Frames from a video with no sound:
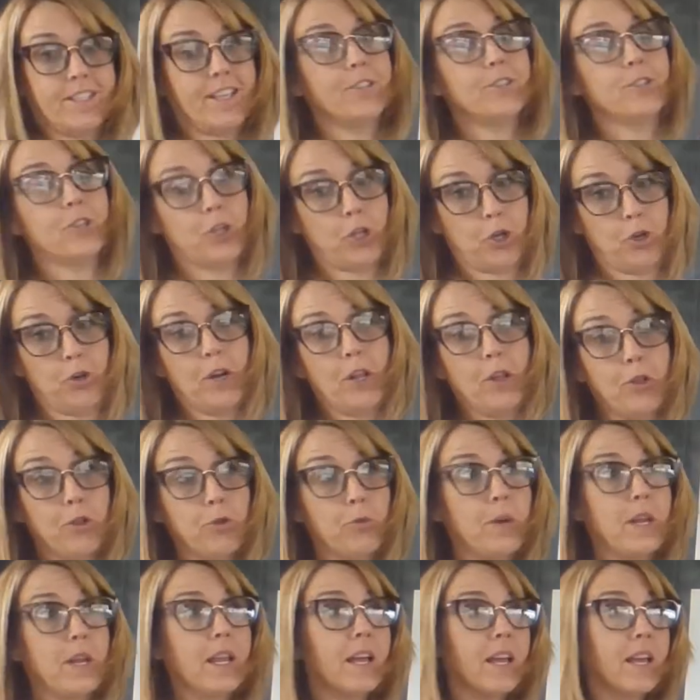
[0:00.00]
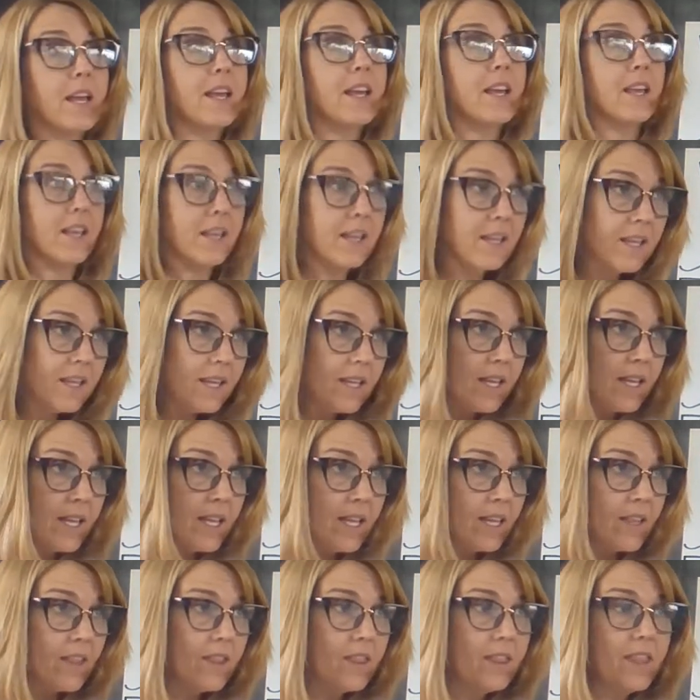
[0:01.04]
says 33,
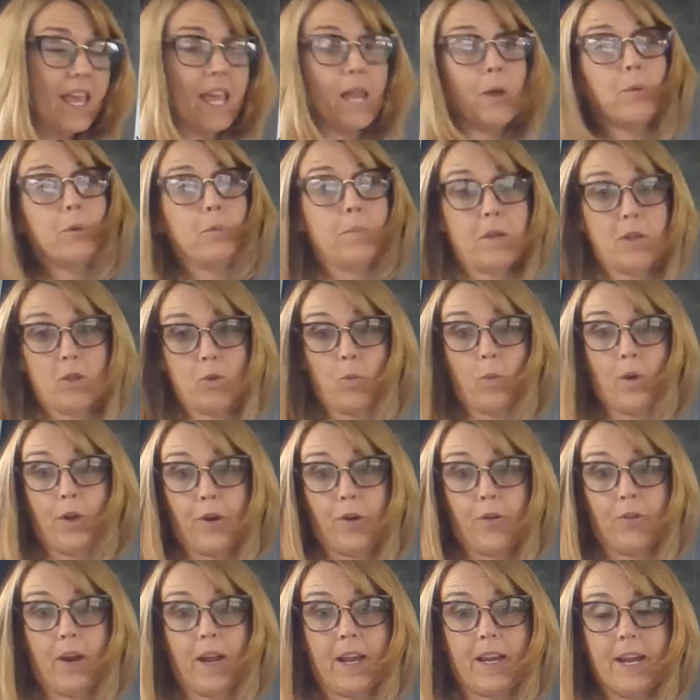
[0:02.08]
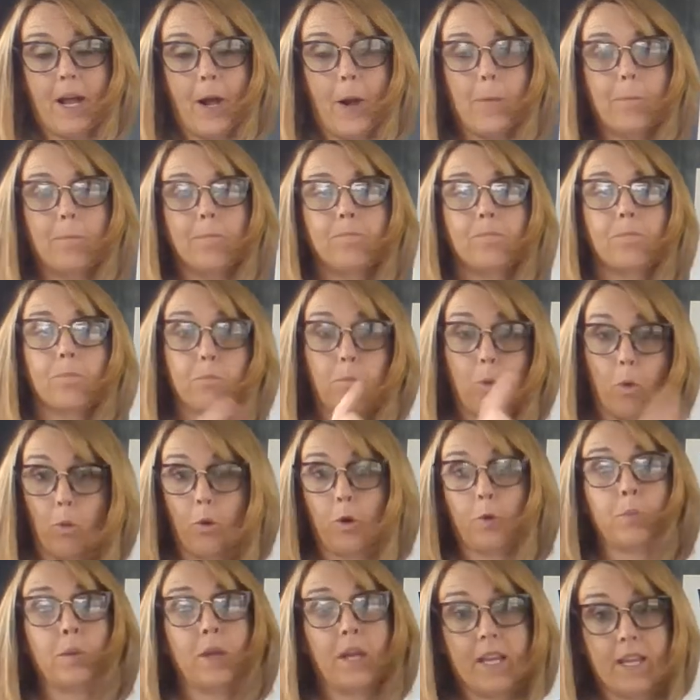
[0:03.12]
they would be the winner right now. But
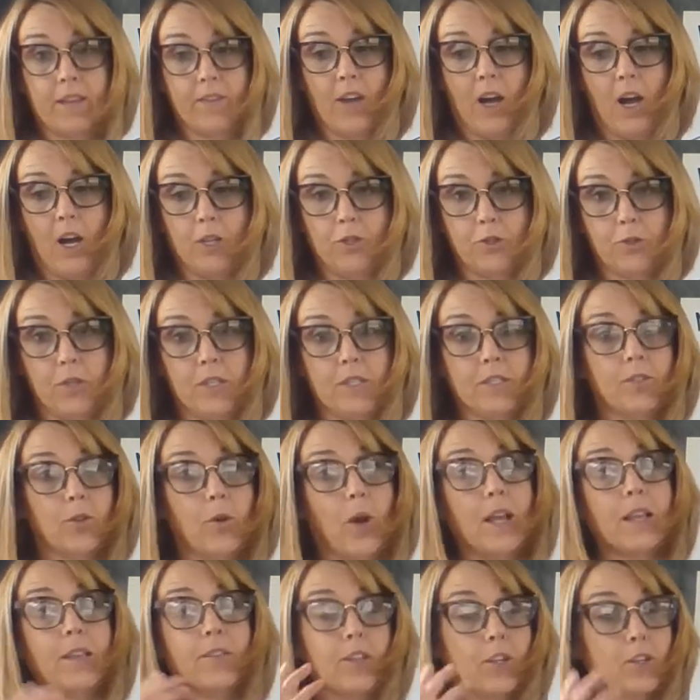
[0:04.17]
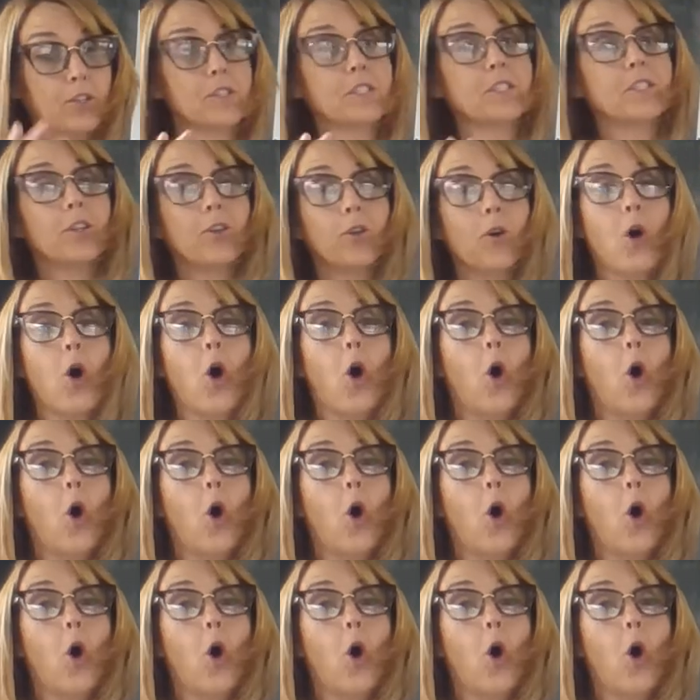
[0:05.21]
we're playing in the hundreds, so there's still